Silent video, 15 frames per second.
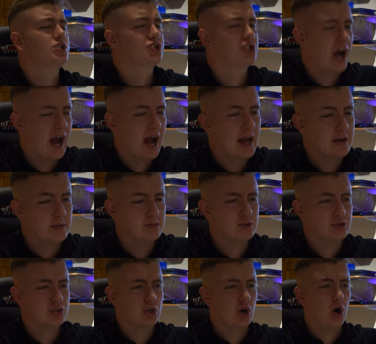
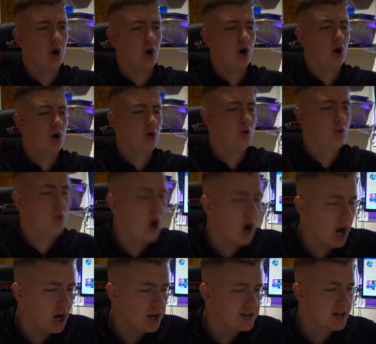James
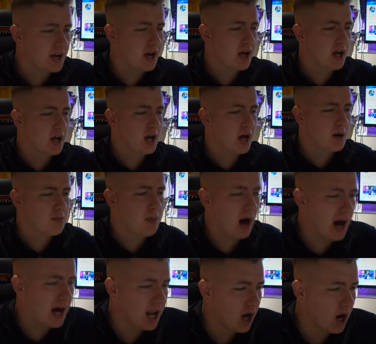Norwood,
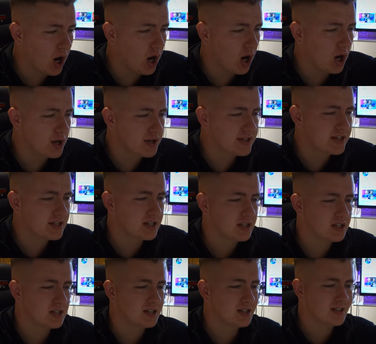my lord.
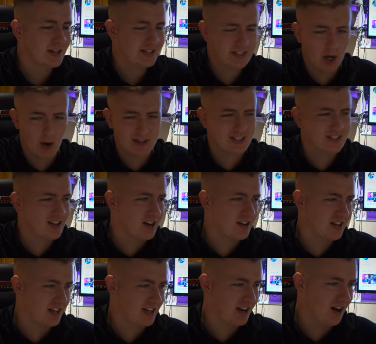He's going to
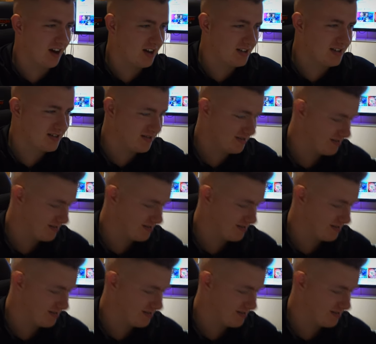Dundee United.